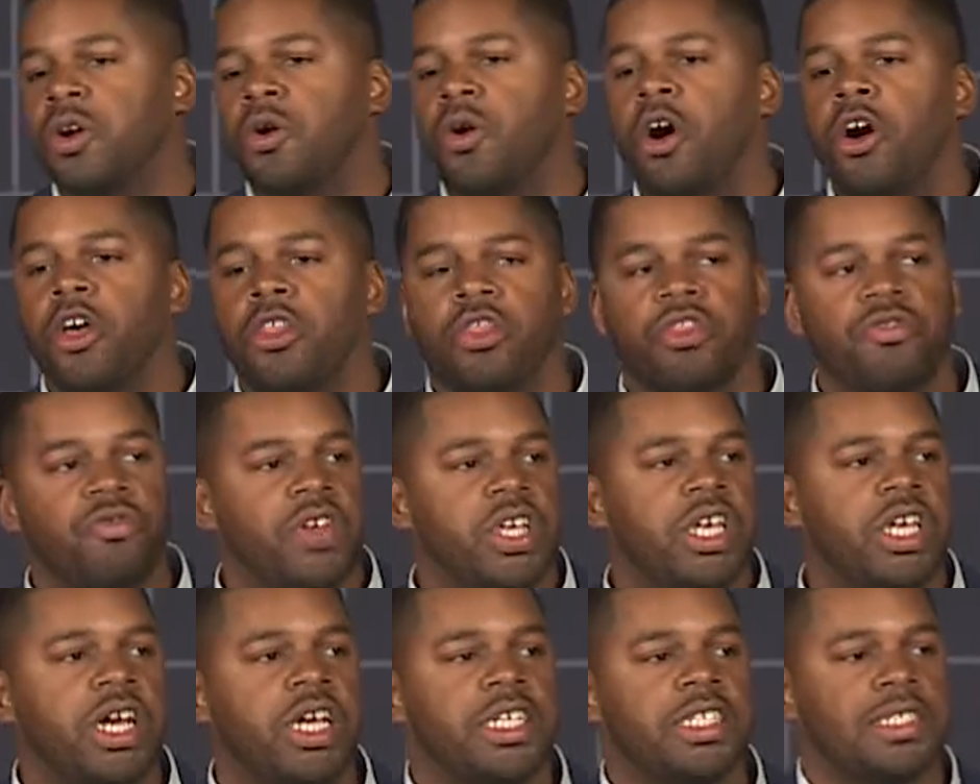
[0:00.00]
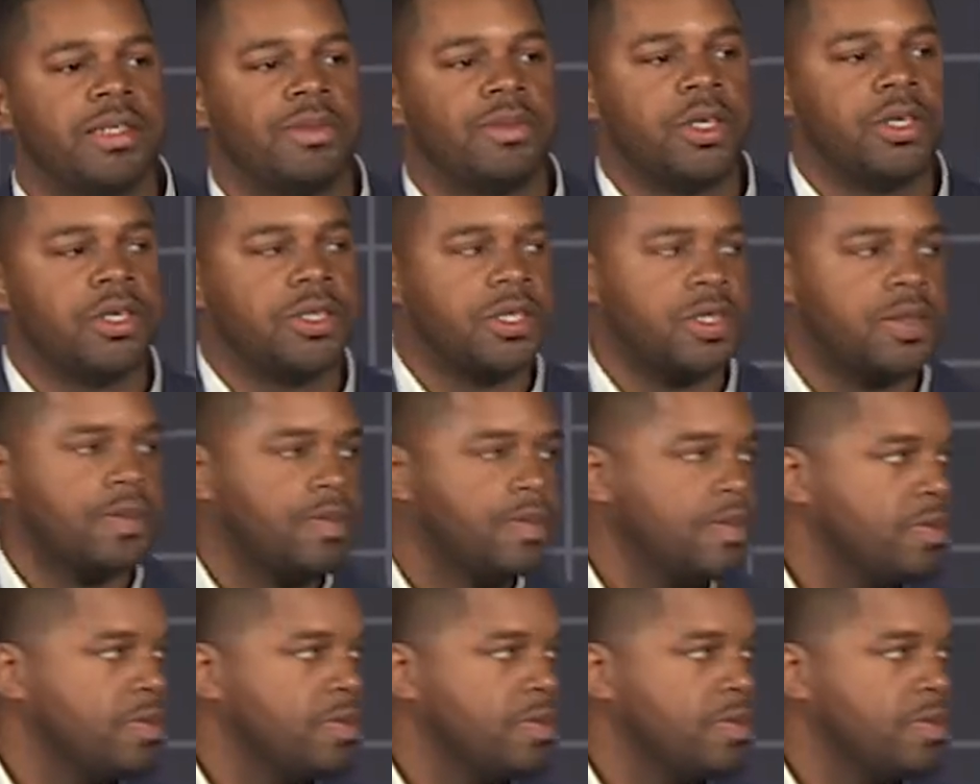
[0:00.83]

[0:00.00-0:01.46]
on 3 customers